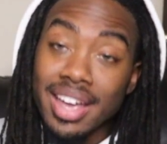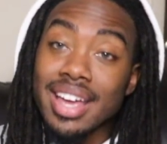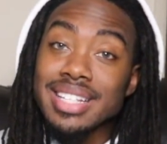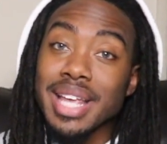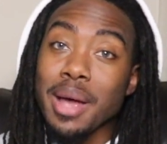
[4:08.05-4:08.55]

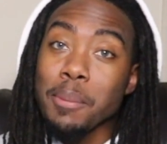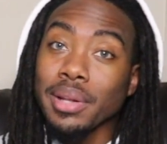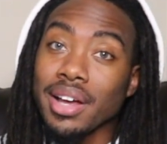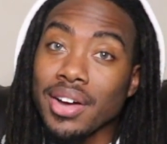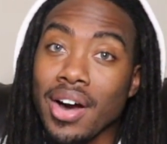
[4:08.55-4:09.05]
He said,
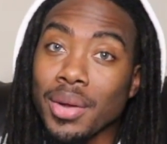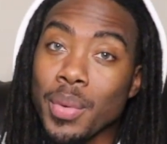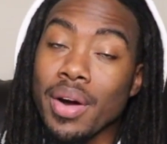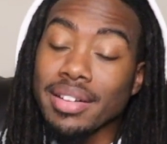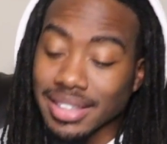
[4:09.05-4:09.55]
plug call him,
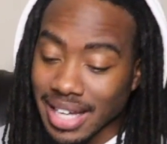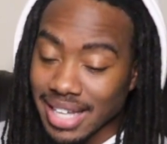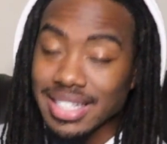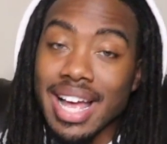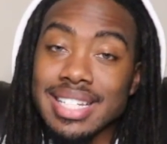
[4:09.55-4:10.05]
we gonna have to take
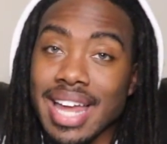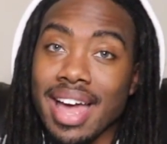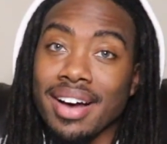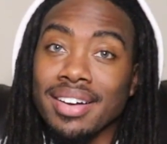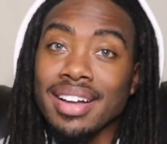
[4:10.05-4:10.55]
his ass
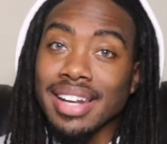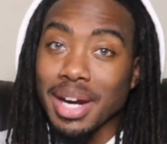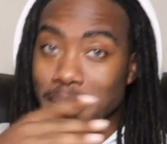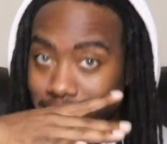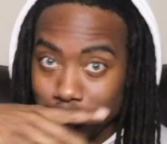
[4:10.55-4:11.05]
down.
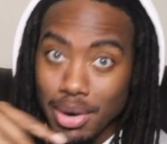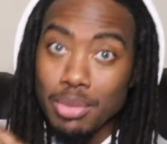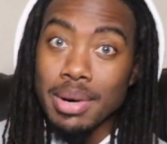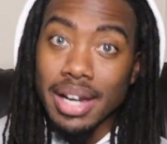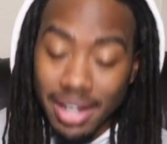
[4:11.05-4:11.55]
That'll be some more
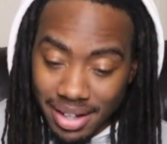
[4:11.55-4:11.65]
money.